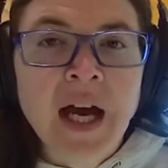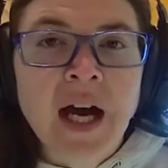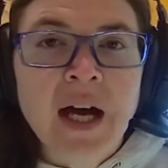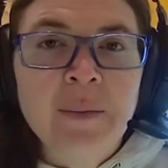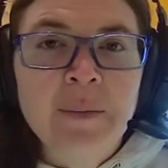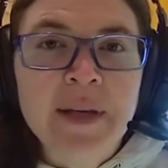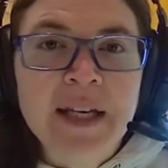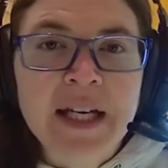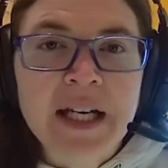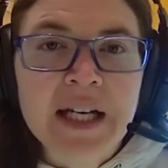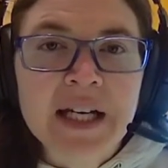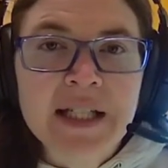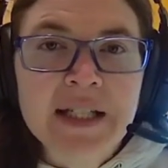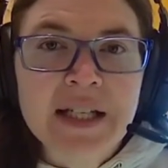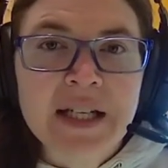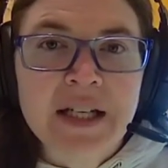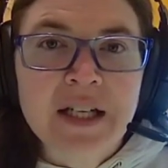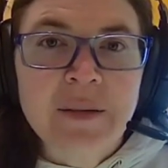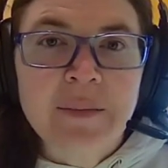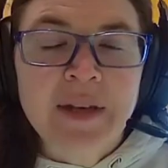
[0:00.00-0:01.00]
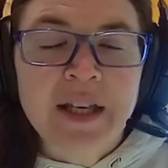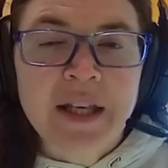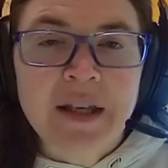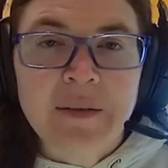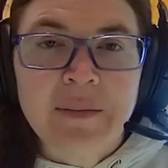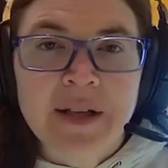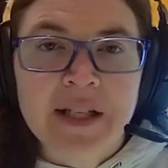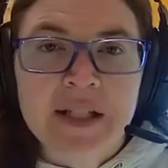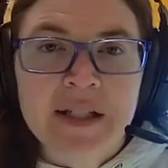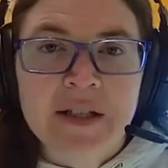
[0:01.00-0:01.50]
because I am making
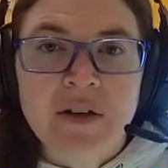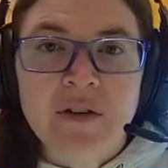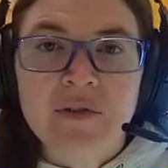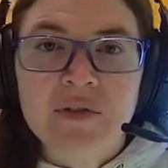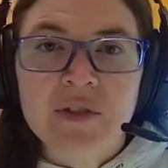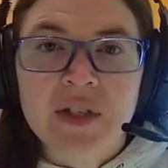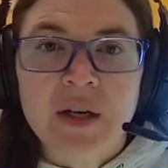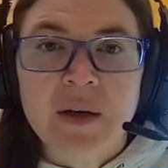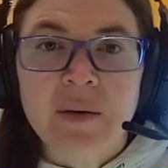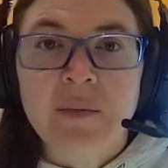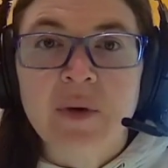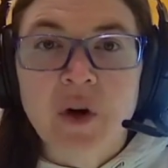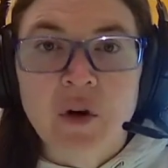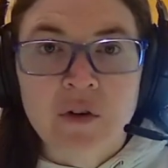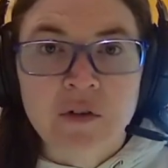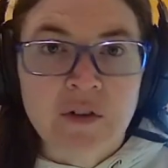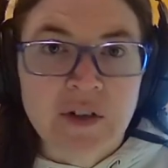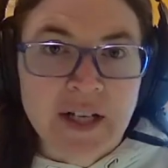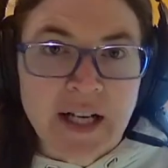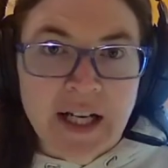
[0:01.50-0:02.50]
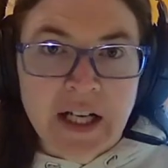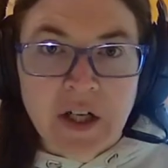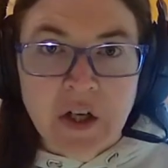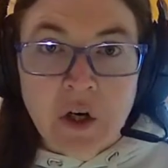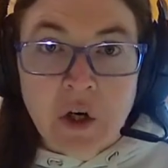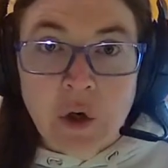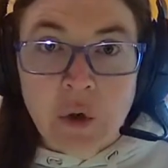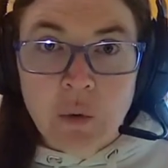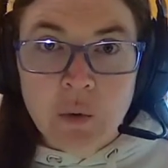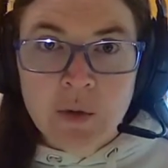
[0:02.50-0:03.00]
myself some overnight
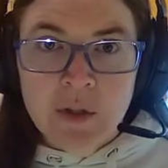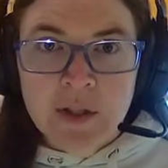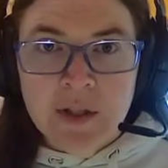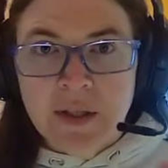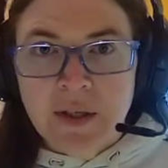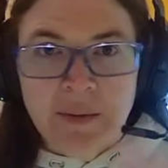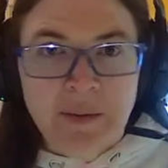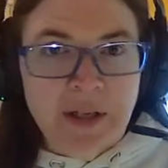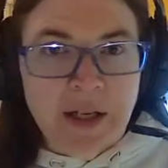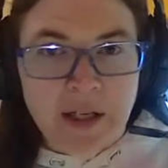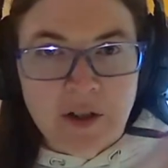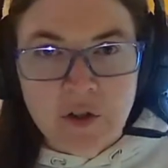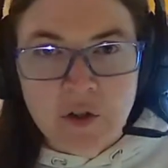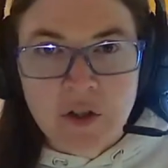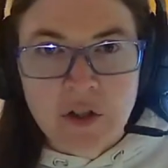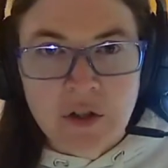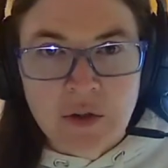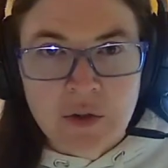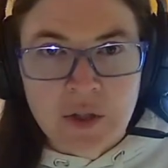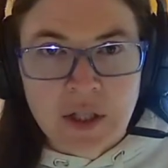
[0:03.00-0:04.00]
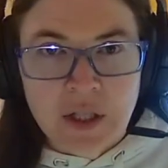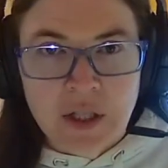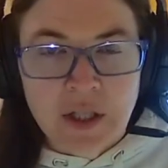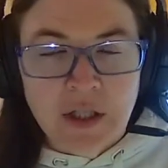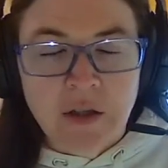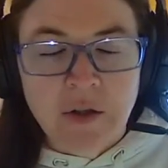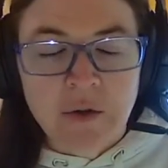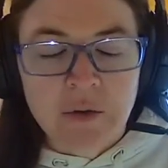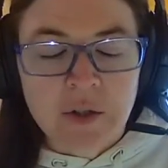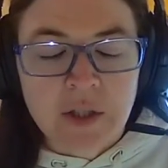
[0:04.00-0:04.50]
oats. I'm not actually using any
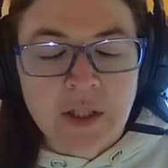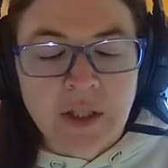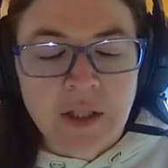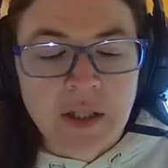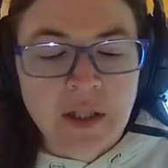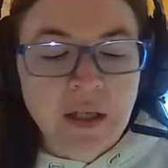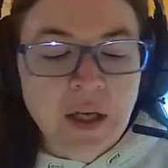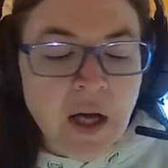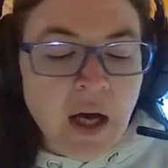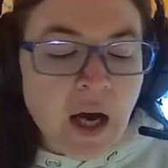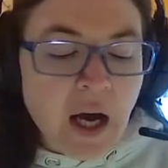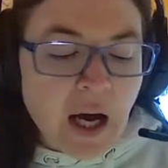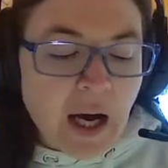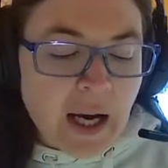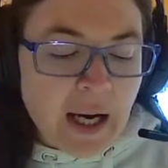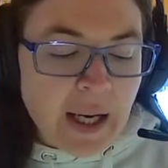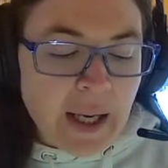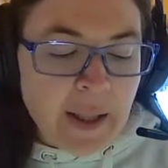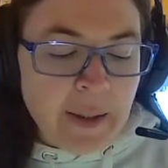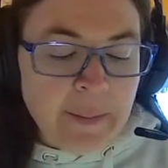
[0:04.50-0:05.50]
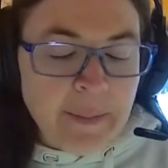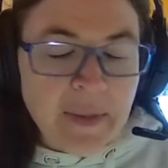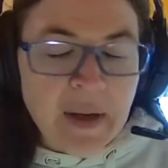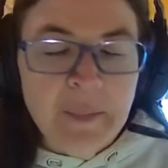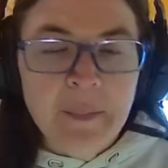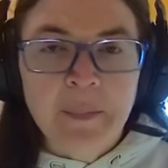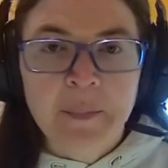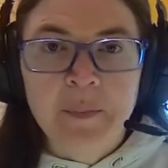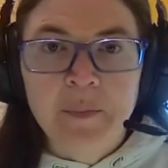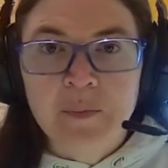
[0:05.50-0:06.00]
oats in it. Um,
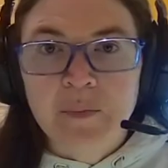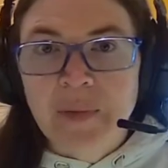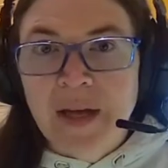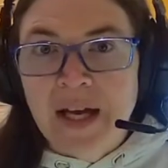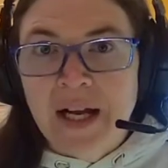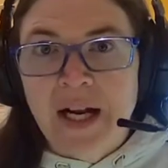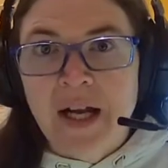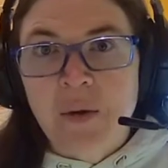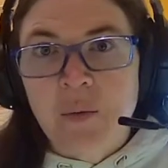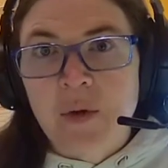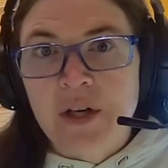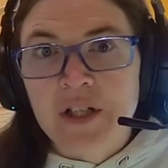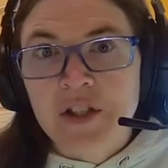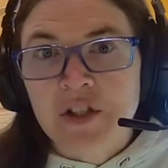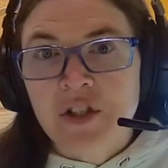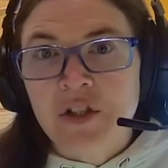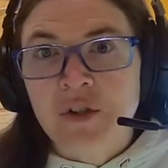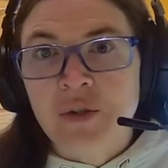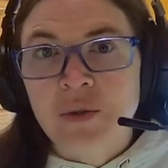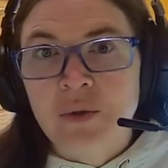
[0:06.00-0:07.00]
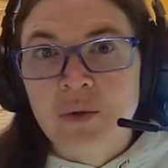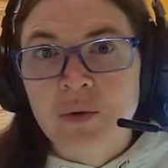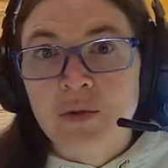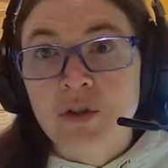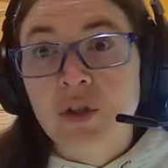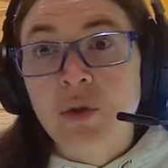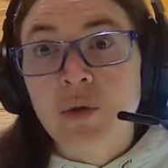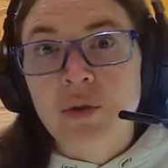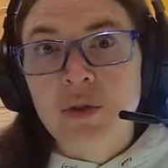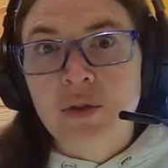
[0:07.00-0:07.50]
and I want to
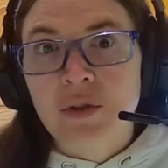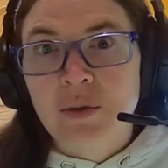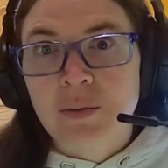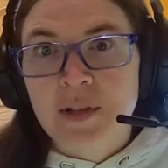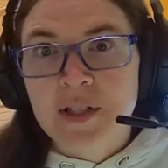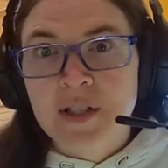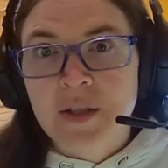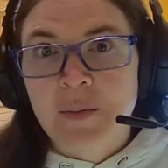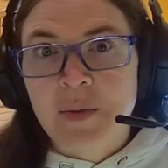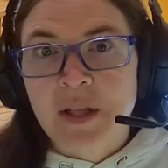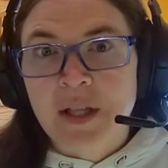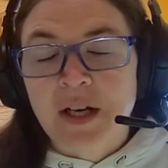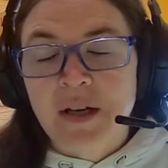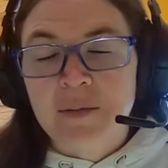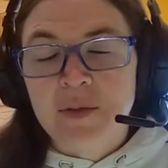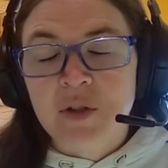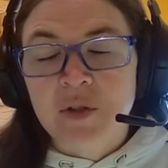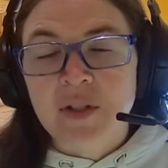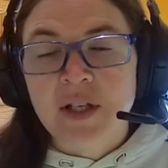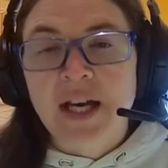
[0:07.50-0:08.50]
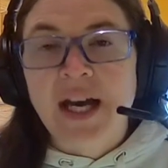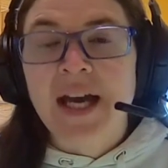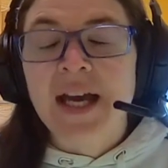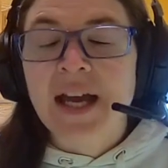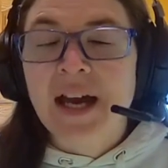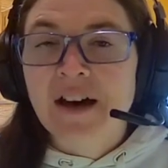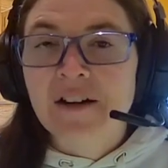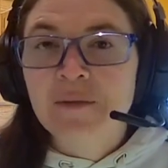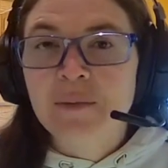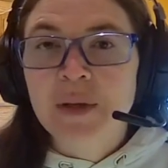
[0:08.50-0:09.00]
show you the recipe that I'm using. I
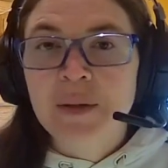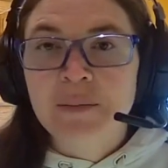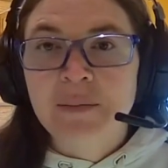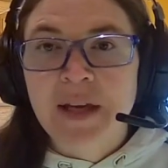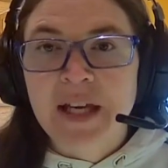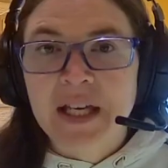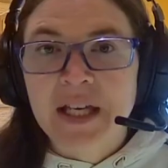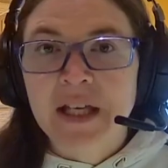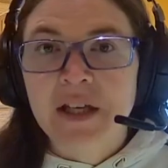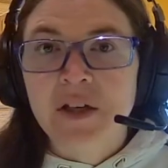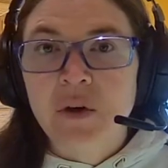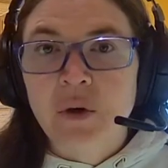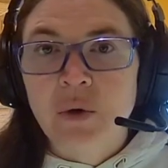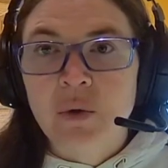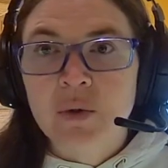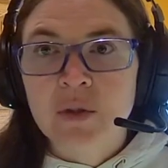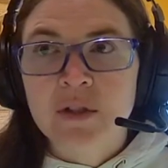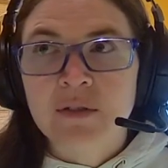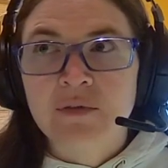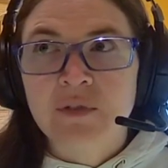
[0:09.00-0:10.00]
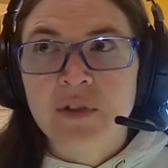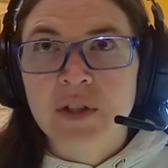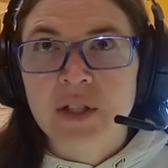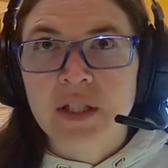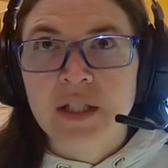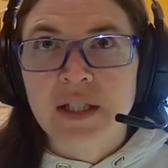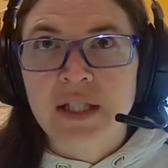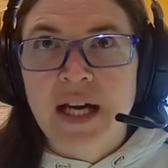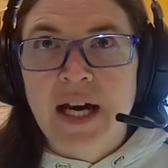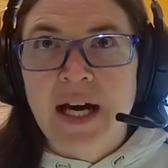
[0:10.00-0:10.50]
have been making oats for the
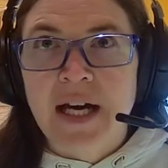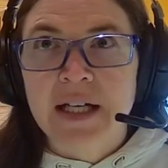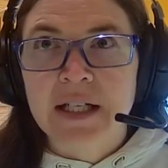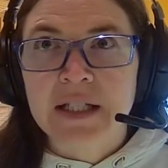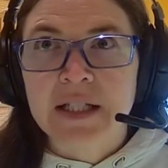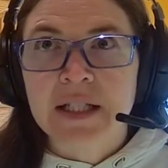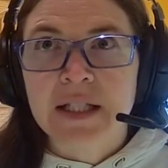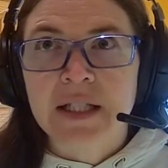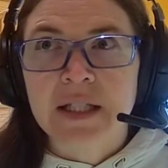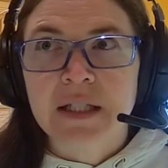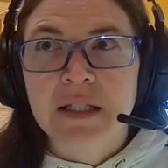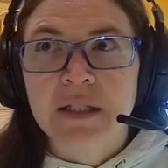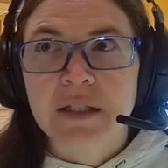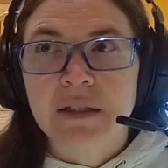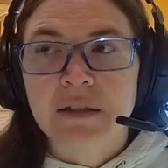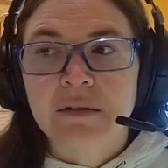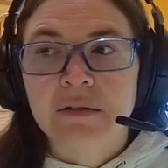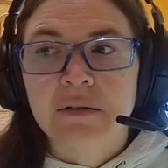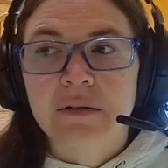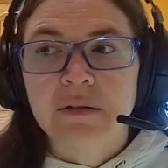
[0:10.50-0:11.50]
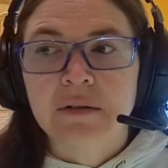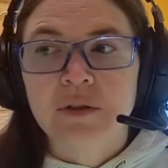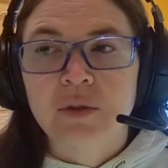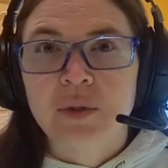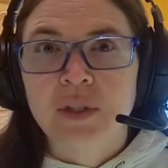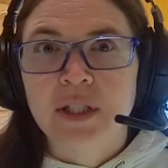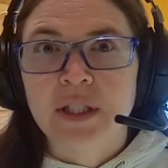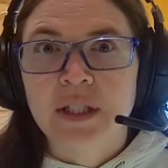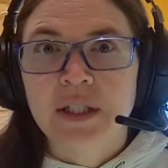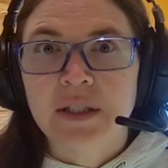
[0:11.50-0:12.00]
last
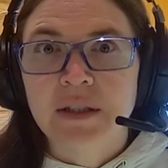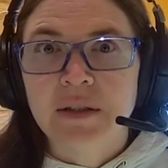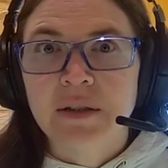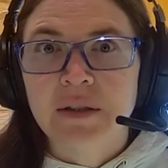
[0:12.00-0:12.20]
3